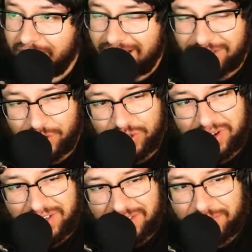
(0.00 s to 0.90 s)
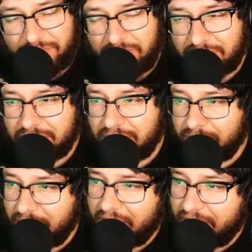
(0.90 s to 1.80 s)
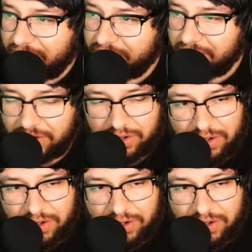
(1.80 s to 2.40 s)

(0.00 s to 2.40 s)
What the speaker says: as our strike slip faults. Then we have their